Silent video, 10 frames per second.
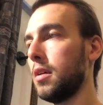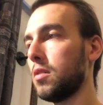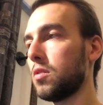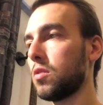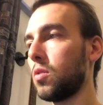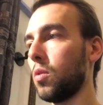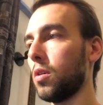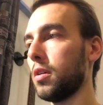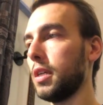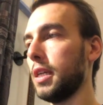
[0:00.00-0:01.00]

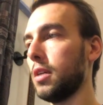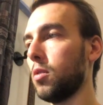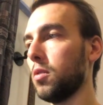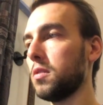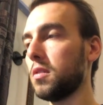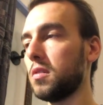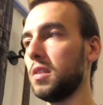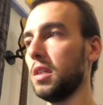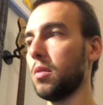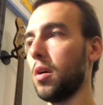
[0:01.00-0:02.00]
score equals
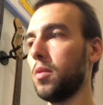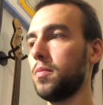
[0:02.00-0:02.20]
0.